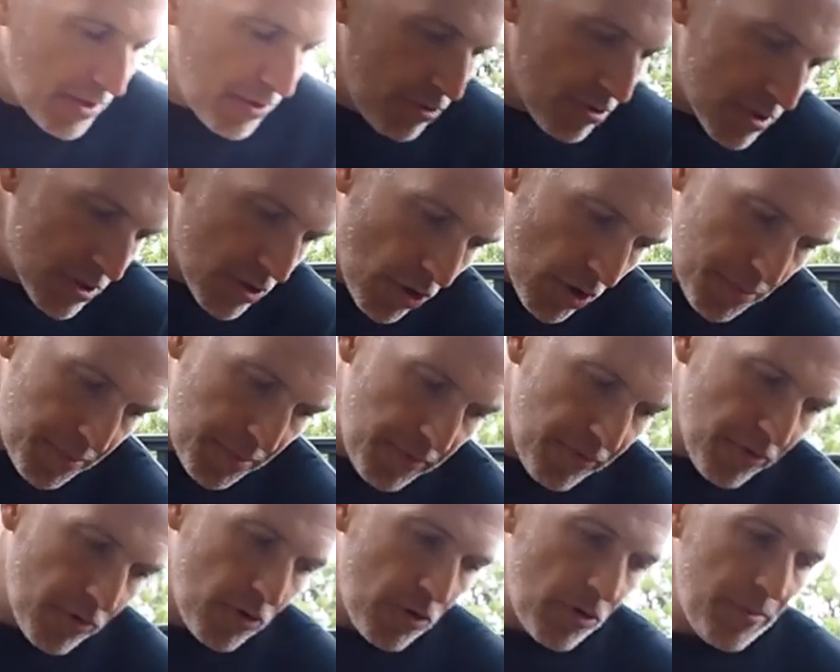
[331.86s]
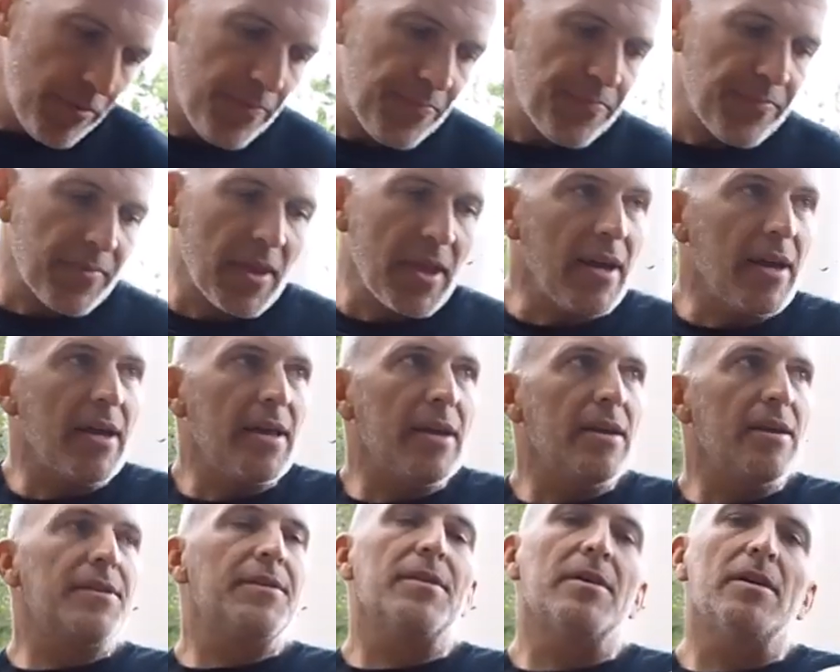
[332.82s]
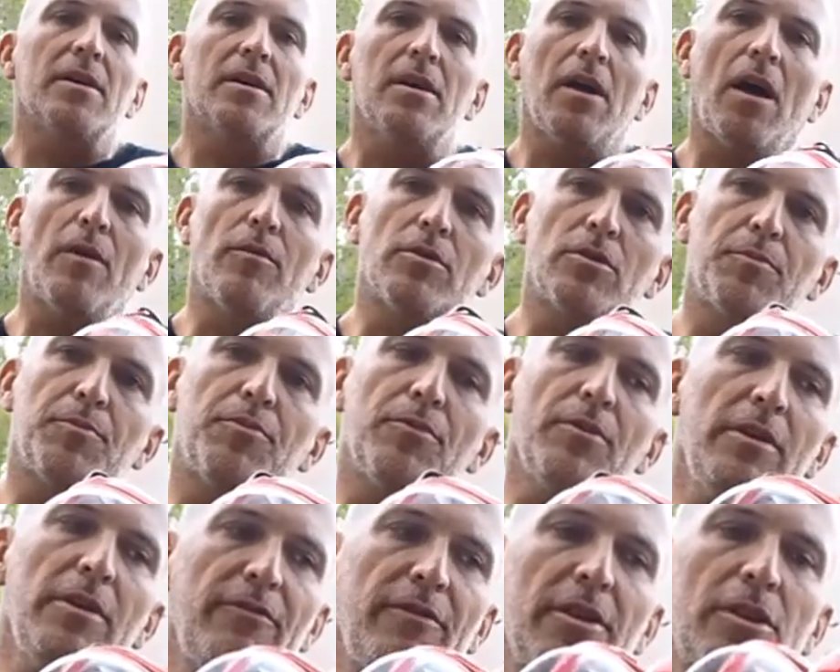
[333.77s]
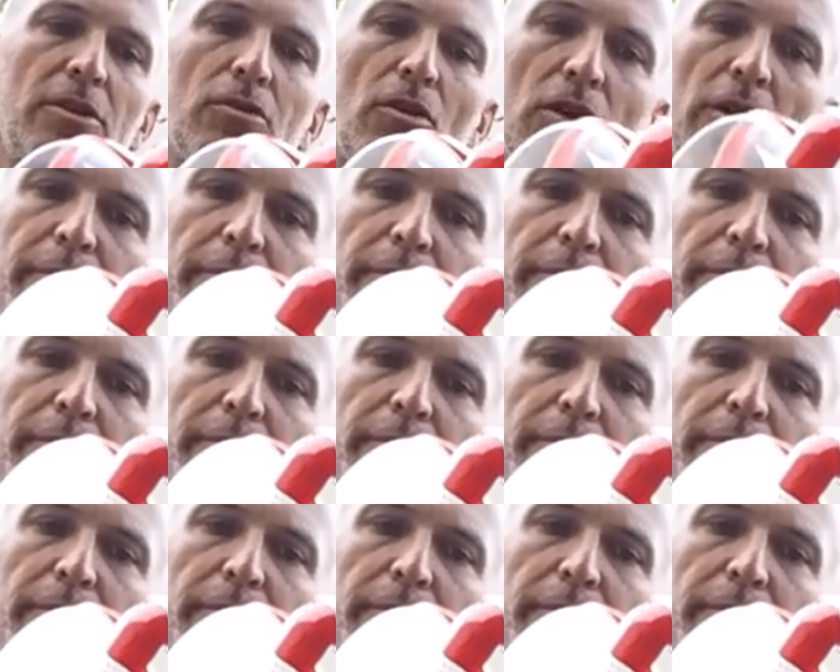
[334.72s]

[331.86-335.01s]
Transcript: saw it before, and I would briefly talk